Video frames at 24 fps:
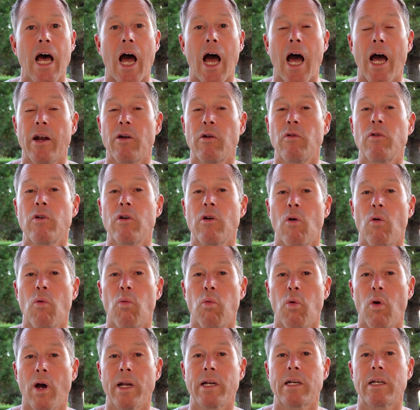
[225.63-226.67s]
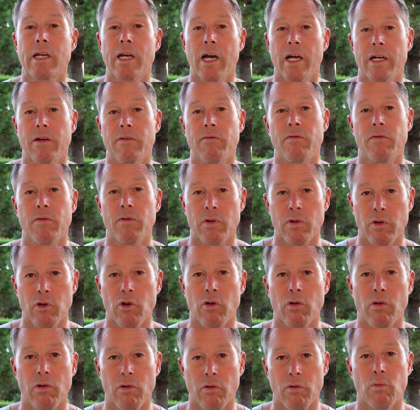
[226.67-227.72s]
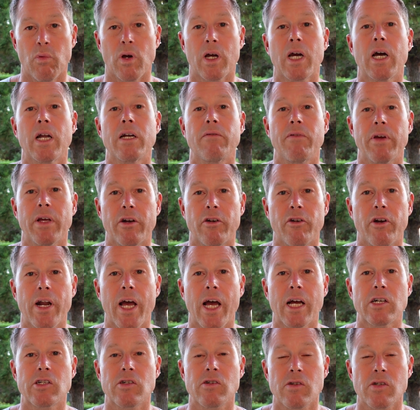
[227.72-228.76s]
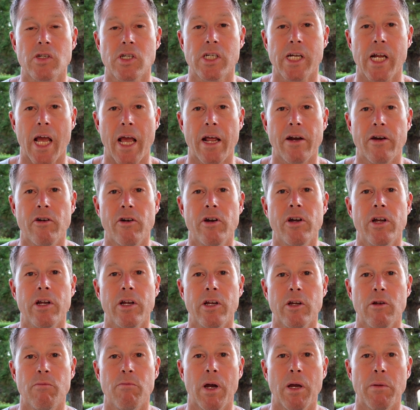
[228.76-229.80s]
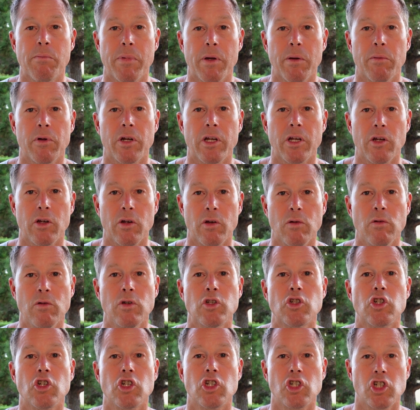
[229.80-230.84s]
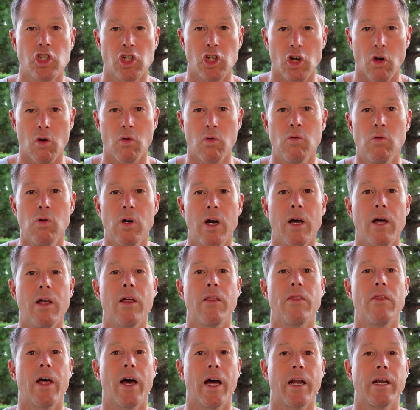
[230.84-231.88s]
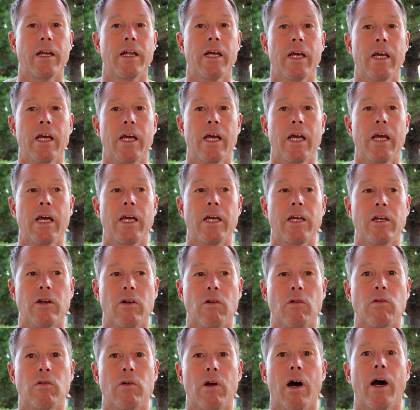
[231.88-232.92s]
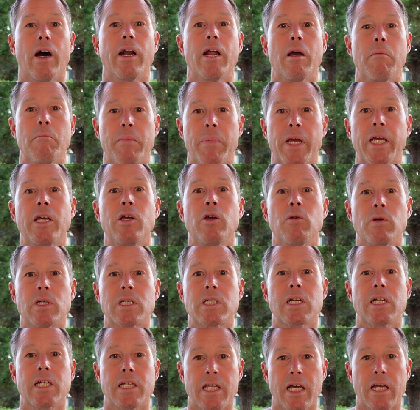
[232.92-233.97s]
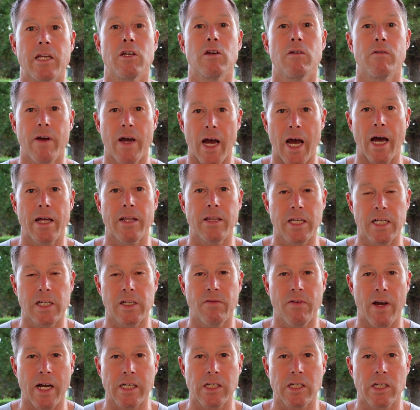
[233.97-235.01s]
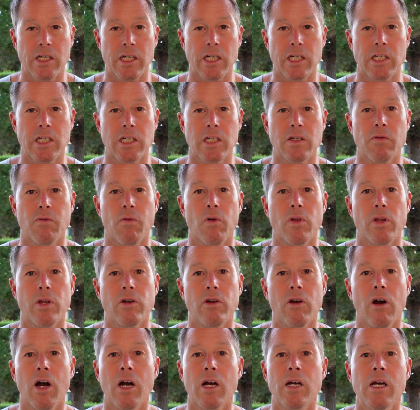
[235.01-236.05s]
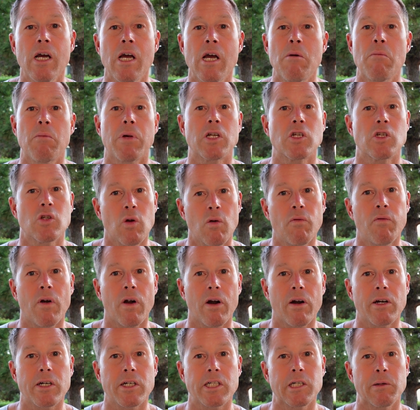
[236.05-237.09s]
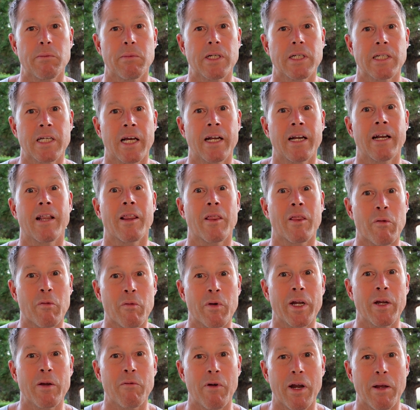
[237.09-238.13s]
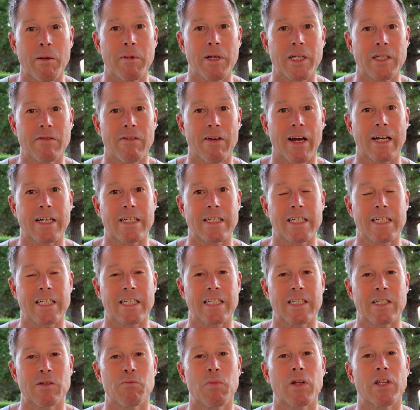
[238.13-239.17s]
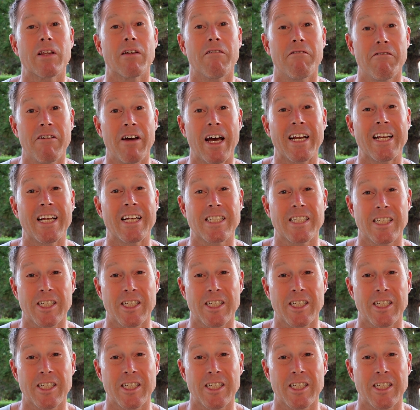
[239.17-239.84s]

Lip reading: I don't know what kind of international standard you might be able to use to show that, unambiguously that you've had these vaccinations for the dog. But so far, Chip has had 3 rabies vaccines, but the vet has